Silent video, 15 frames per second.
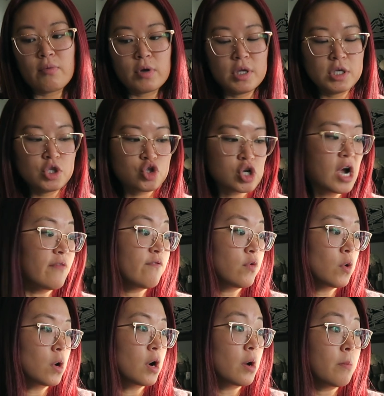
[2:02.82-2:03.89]
really strive
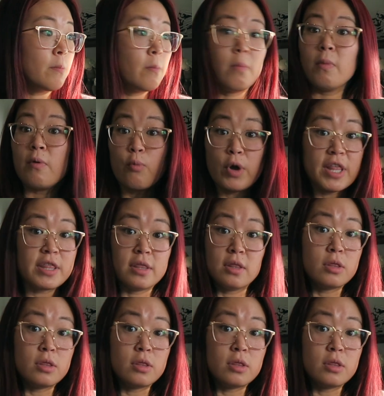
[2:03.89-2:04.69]
for with